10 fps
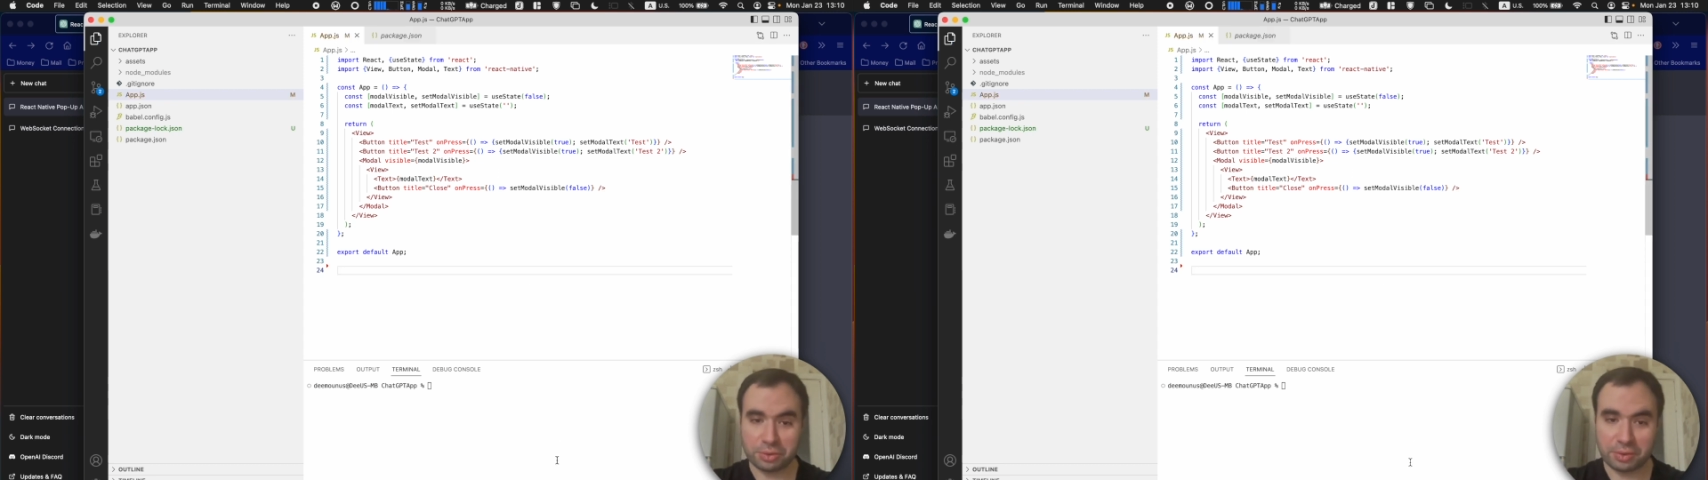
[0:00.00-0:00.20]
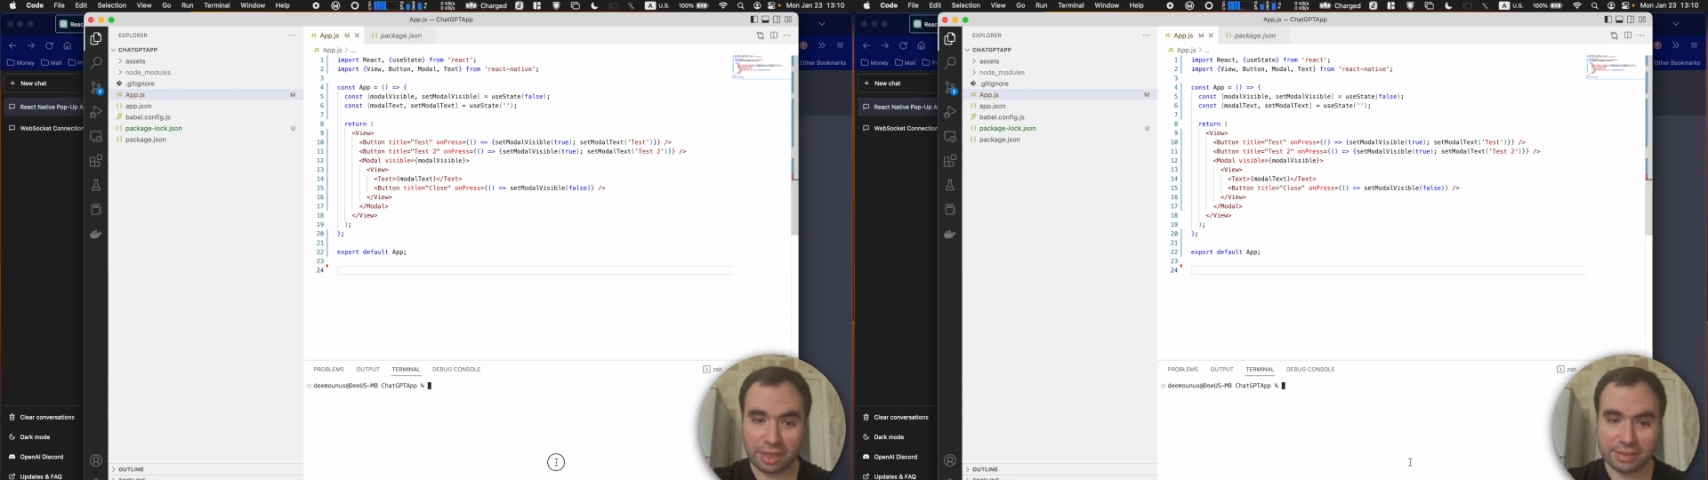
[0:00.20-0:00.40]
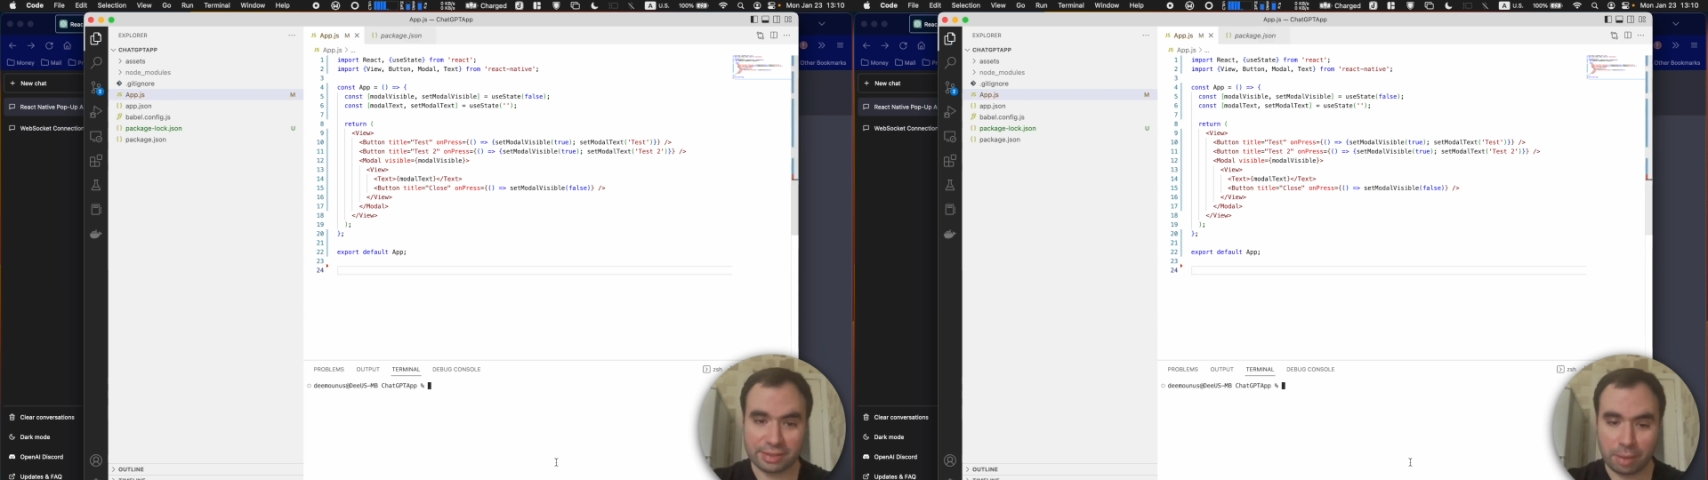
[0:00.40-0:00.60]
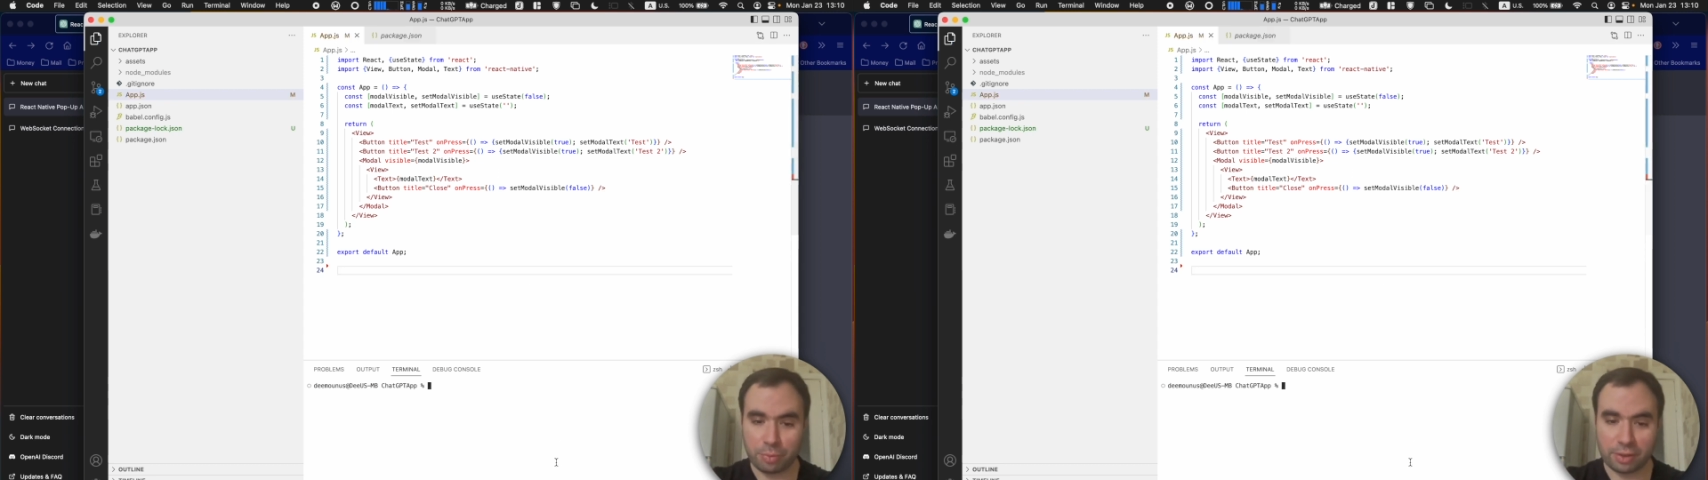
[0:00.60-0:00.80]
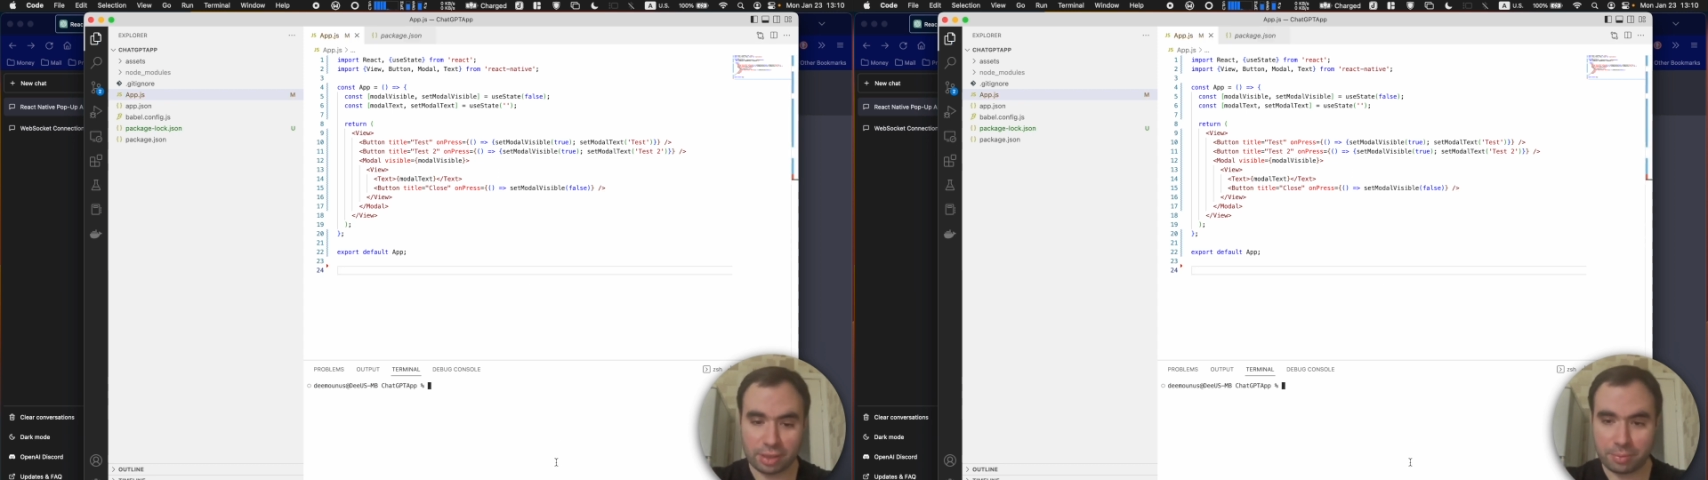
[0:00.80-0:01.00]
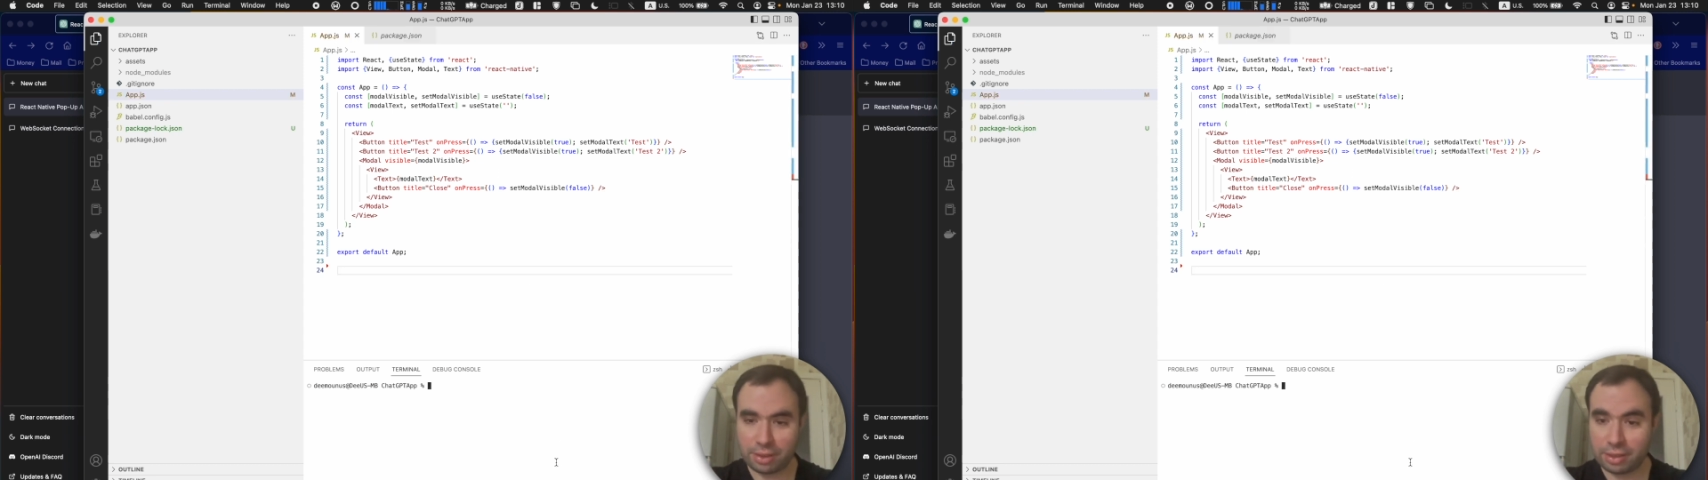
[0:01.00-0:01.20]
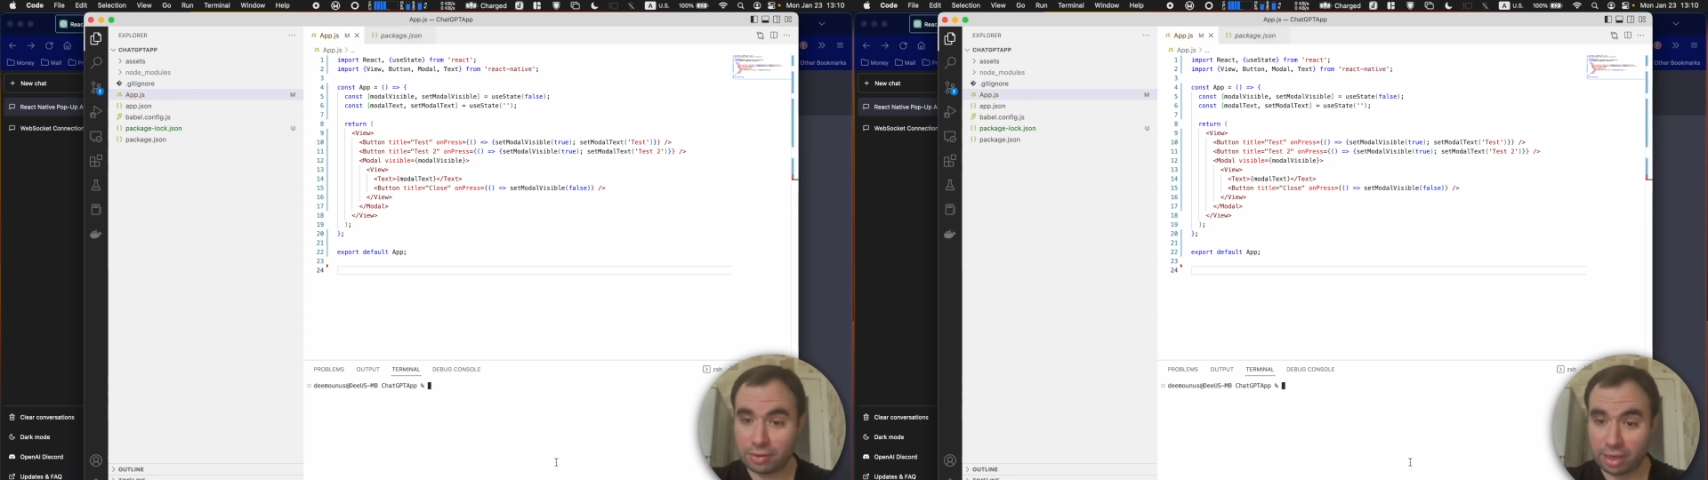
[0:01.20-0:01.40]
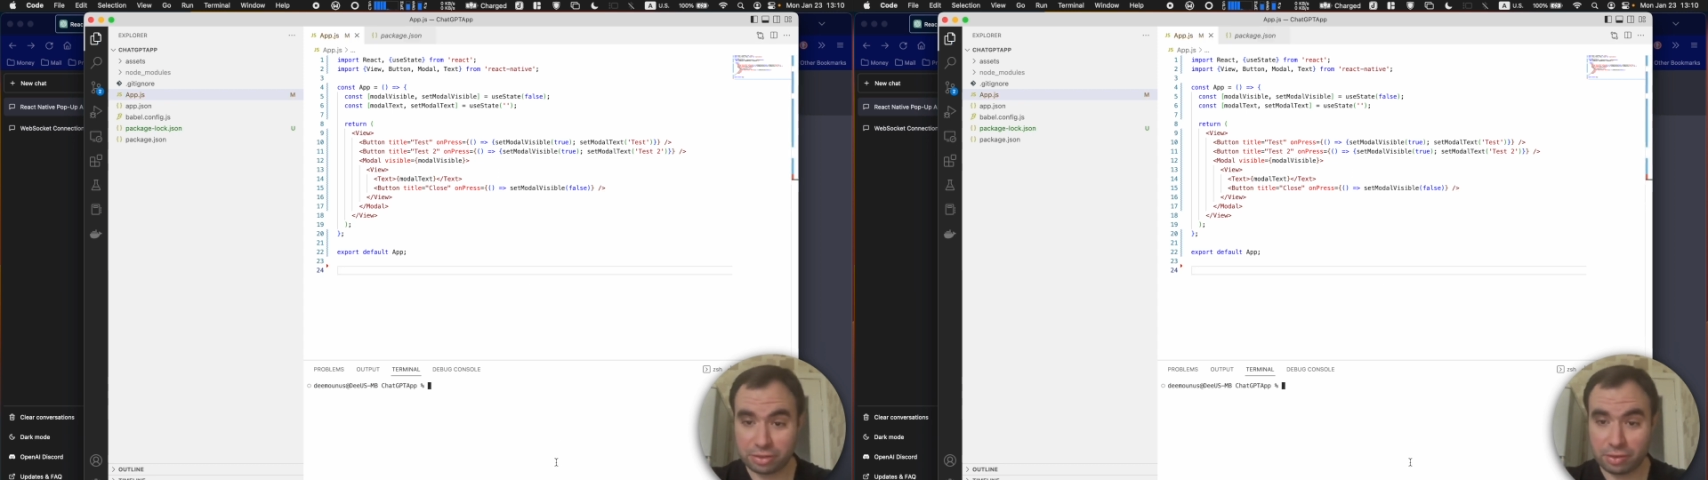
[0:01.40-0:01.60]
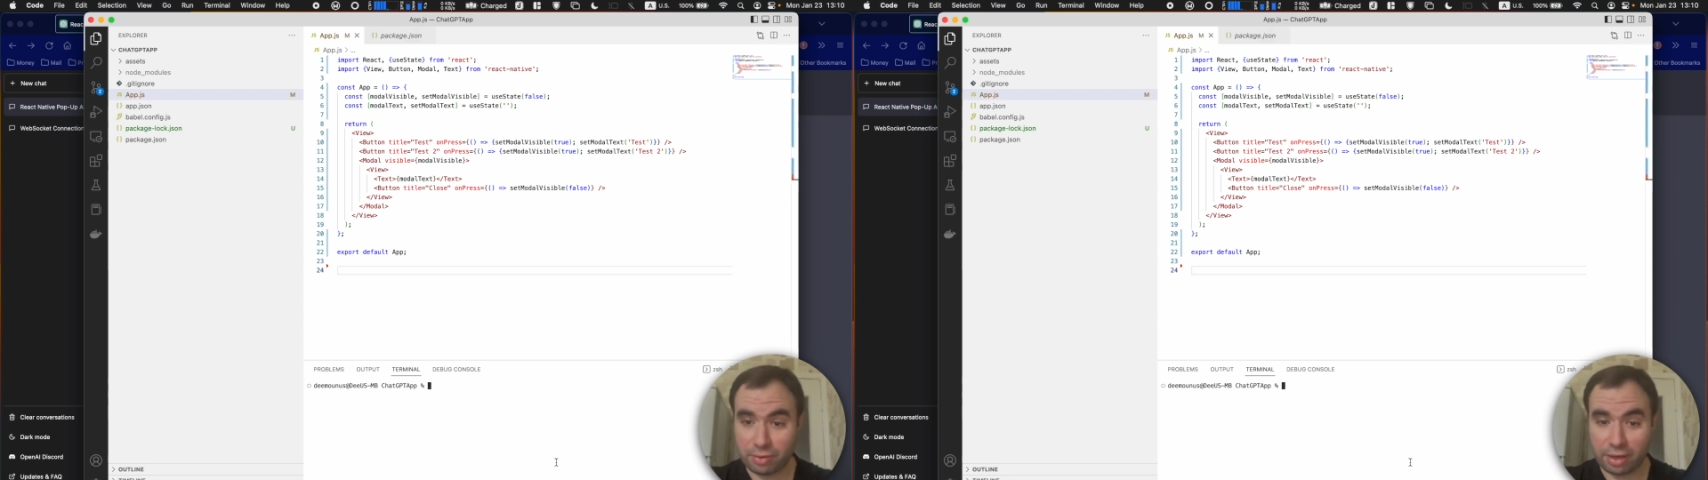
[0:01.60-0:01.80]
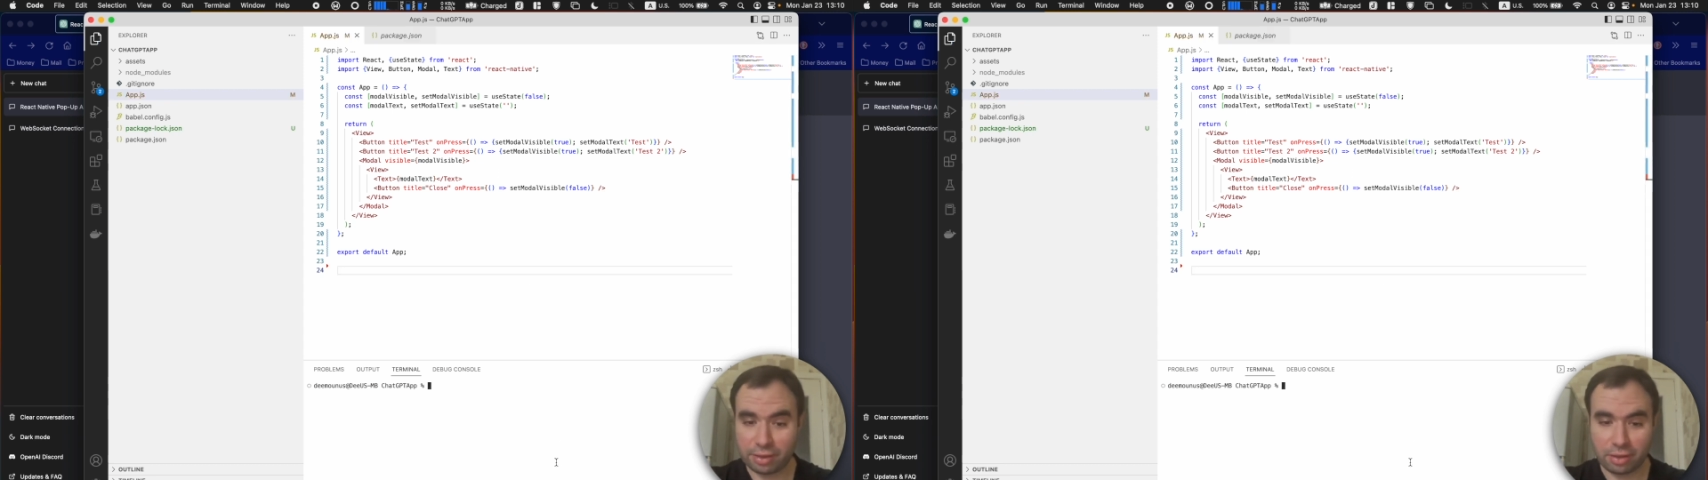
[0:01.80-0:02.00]
So next step, we're gonna be actually
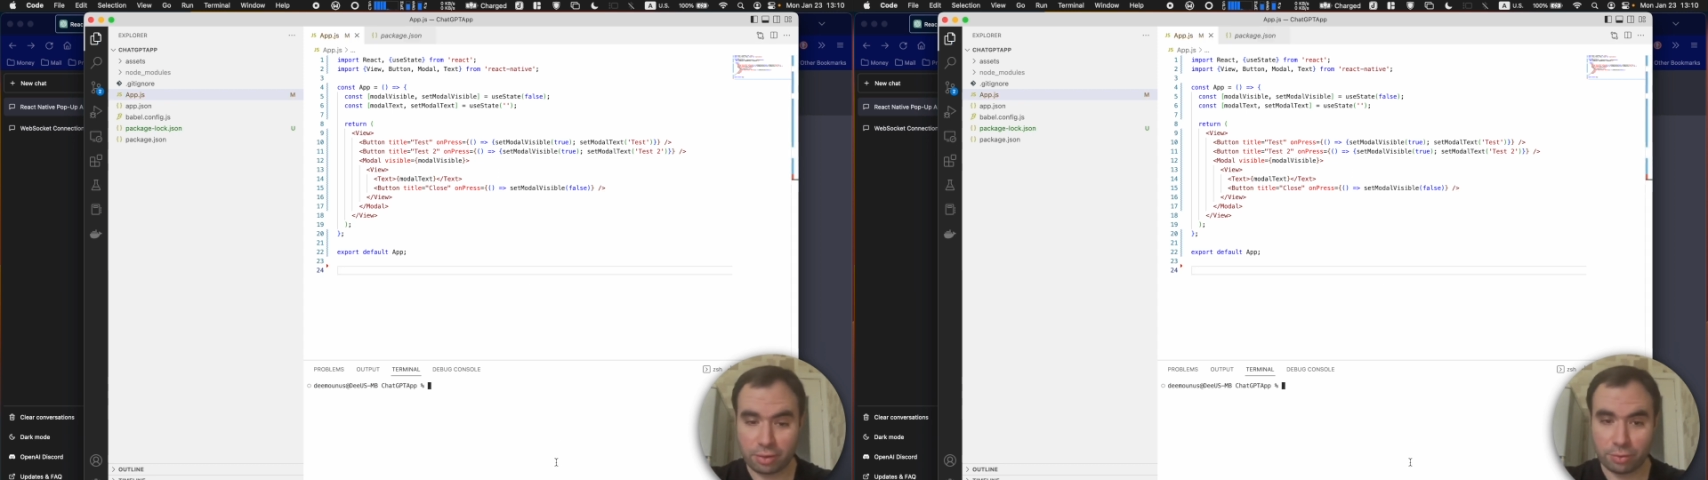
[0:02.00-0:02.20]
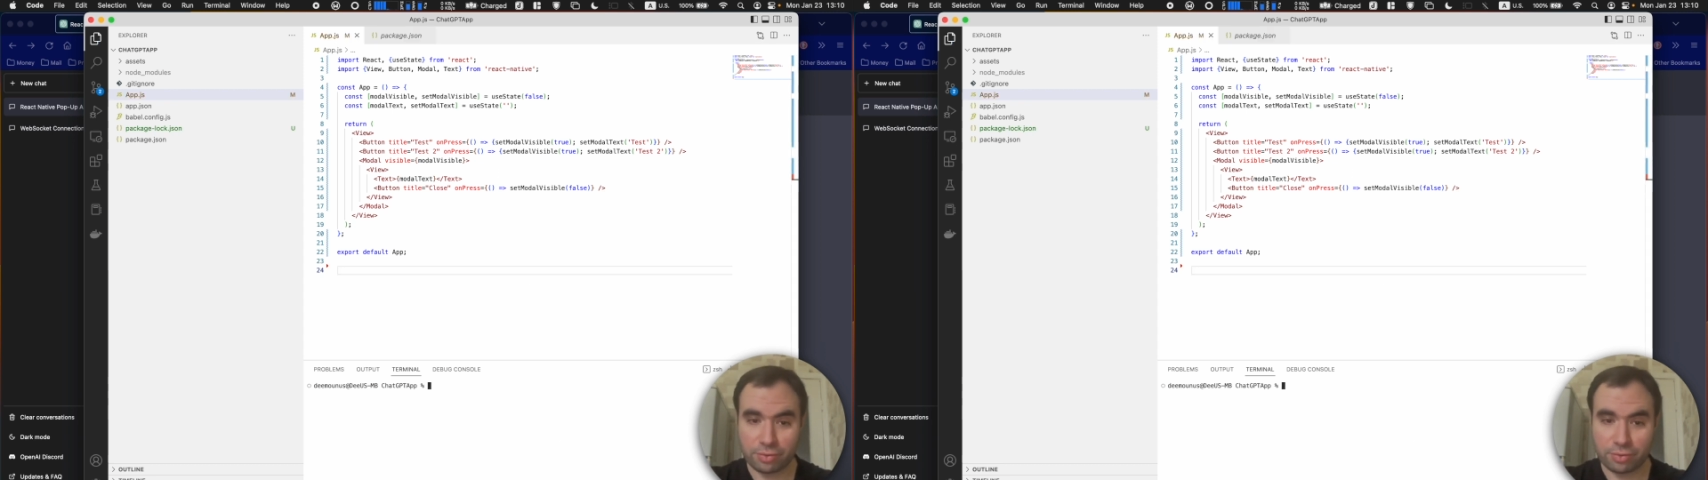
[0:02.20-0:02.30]
running the code,